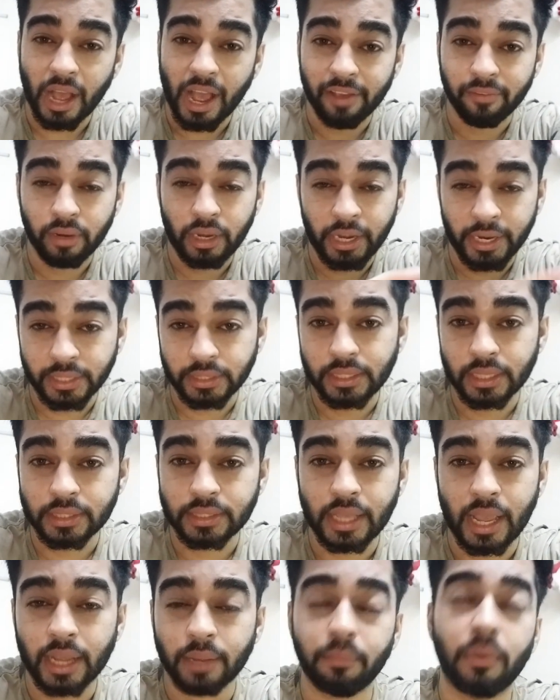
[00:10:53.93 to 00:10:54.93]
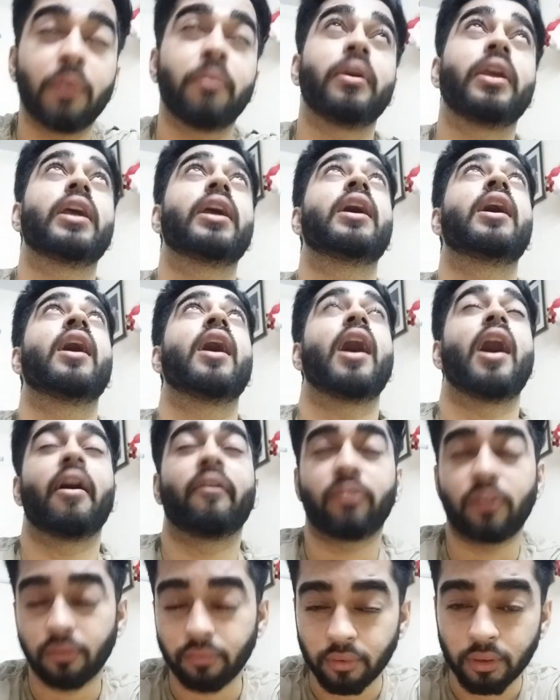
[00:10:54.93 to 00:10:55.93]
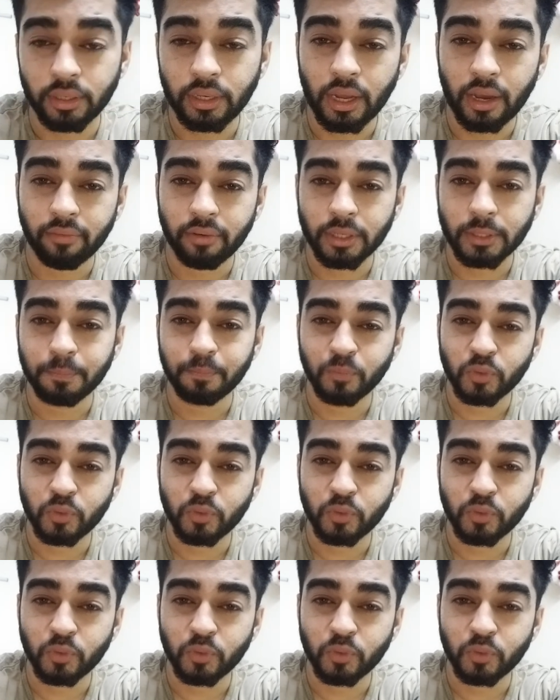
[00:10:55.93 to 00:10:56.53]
I will hit the sack maybe after 1 hour.